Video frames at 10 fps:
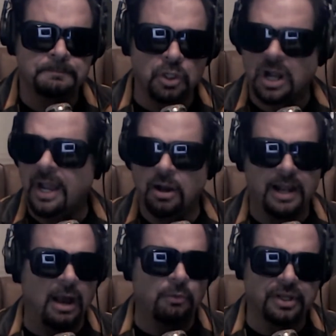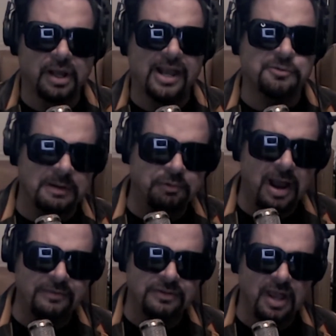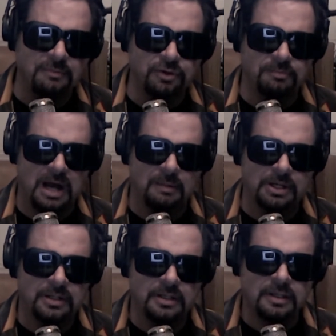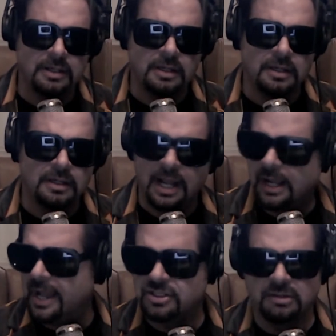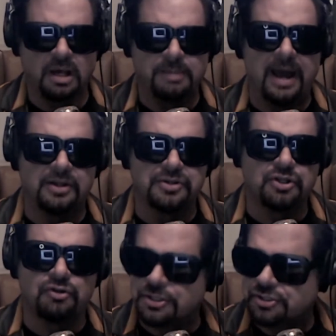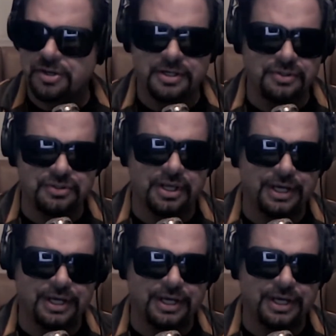Look, I hung out with a guy, spent private time with Obama. That guy's about as Christian as